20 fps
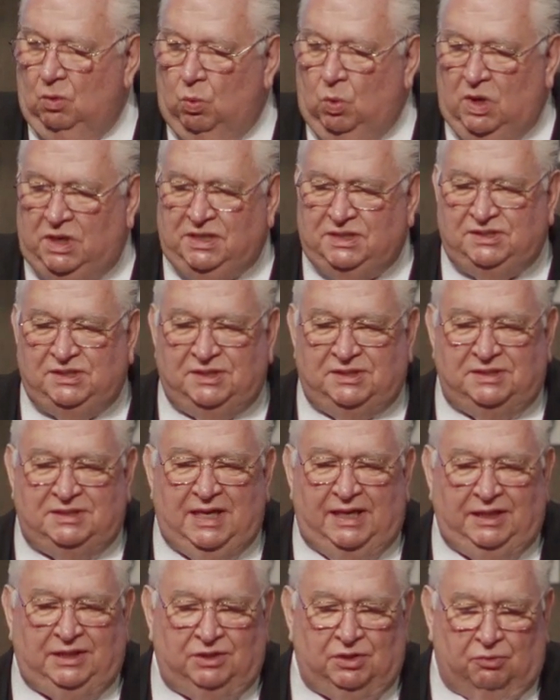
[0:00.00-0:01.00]
What does it
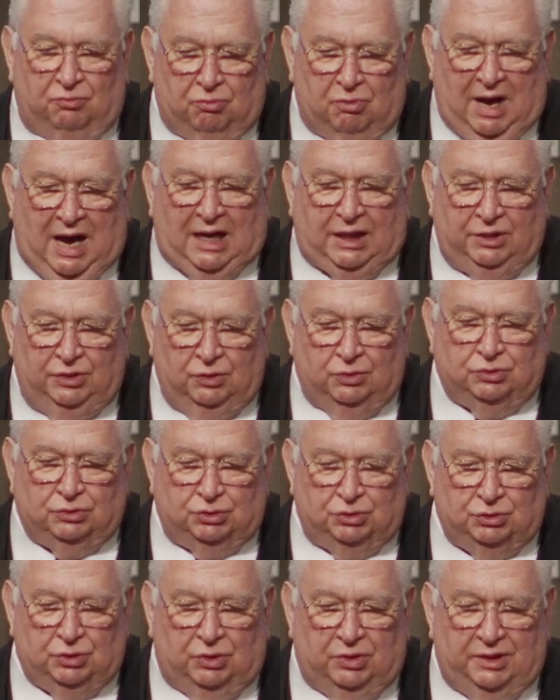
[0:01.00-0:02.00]
take to rock your
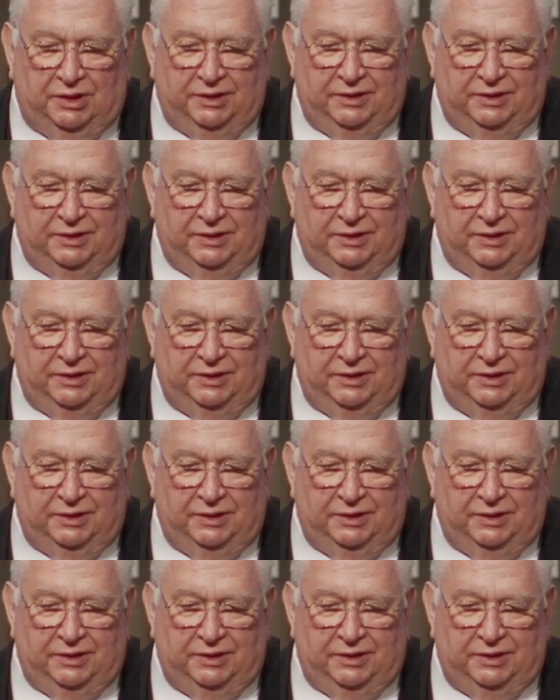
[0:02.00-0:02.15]
joy?